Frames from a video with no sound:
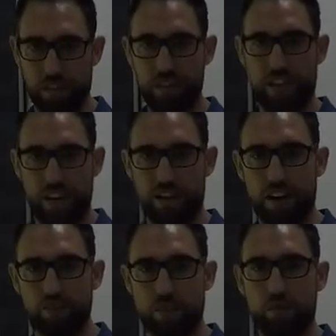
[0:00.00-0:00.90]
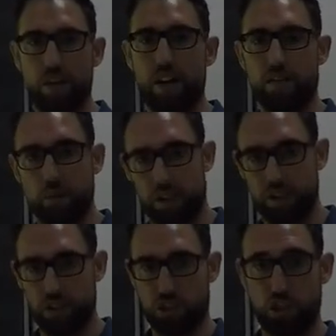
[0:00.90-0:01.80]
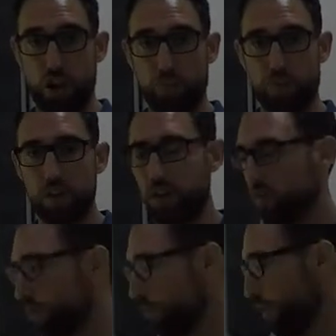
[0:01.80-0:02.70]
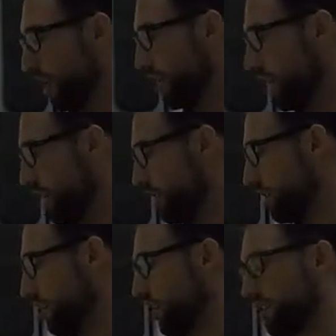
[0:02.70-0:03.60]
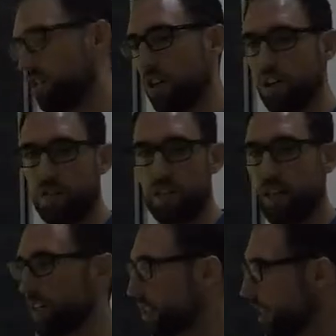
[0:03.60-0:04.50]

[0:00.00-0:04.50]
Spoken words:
retailer after it, where it's a shop, would be in the tertiary sector,